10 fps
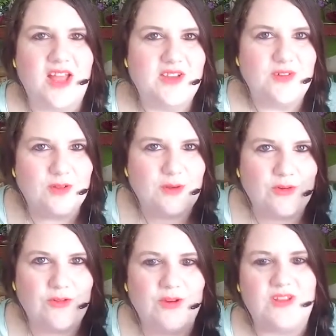life her little
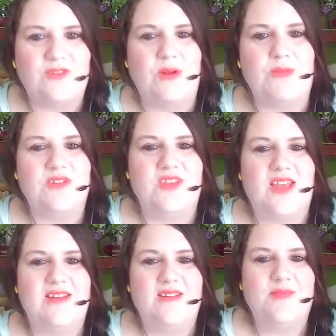treats
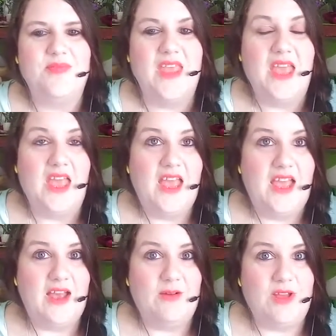represent.
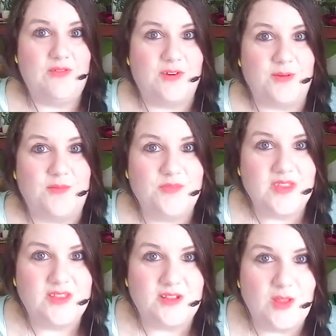However,
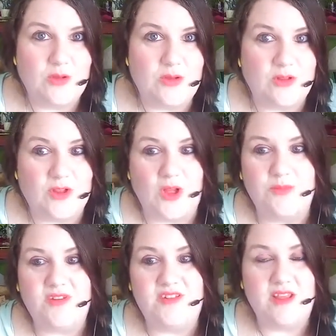the local
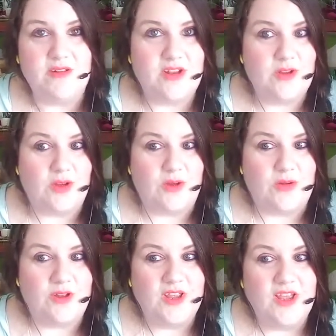Comte de
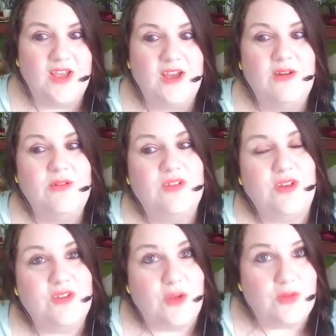Renault, who is
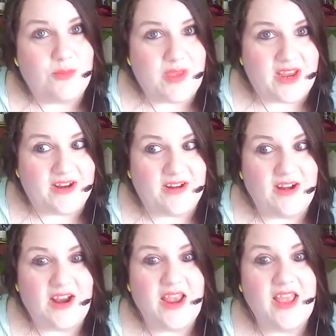also the
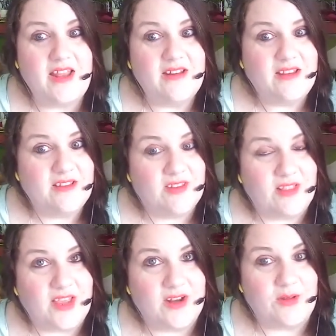mayor, and he is the
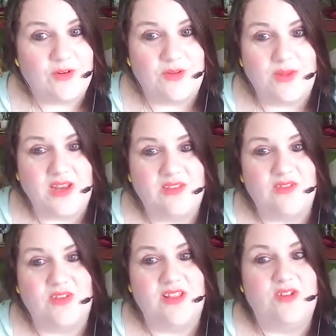landlord to many of the
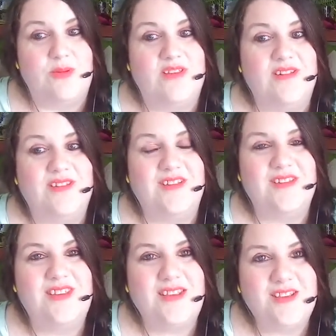village
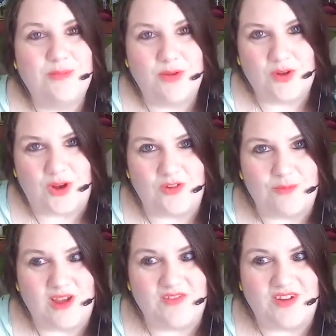businesses, he's put off
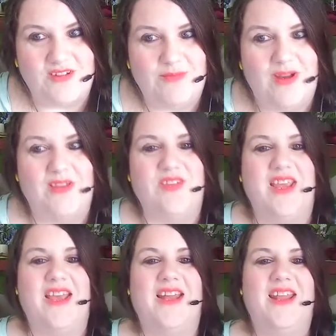by
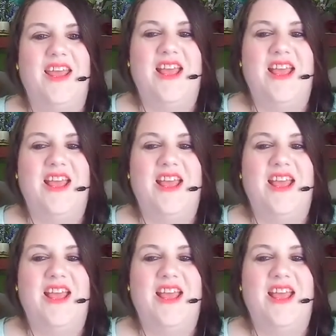Vianne.